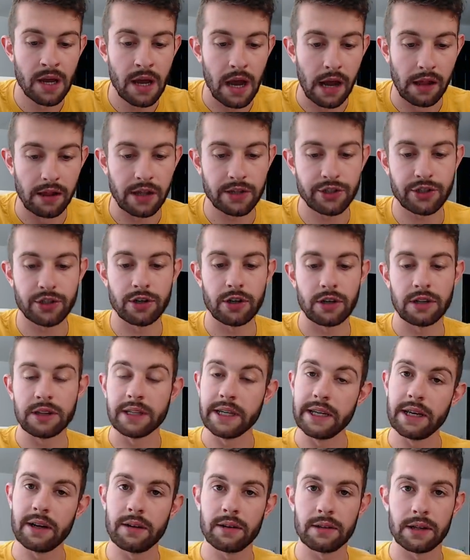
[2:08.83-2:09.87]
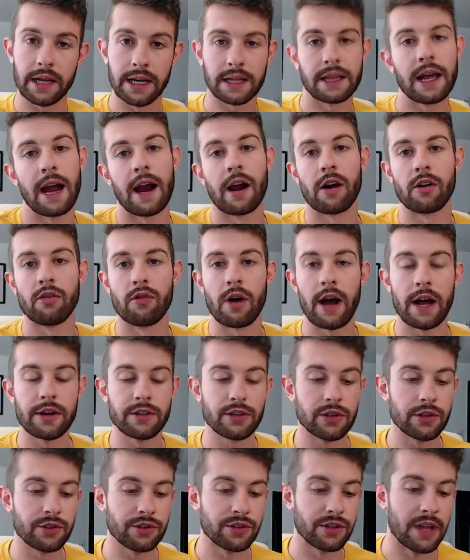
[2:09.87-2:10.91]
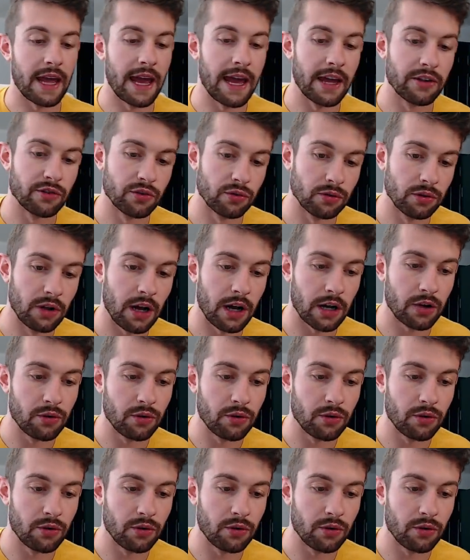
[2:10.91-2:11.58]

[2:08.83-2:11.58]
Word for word: Unless you're elite, like the Aaron Rodgers or the Andrew Luck,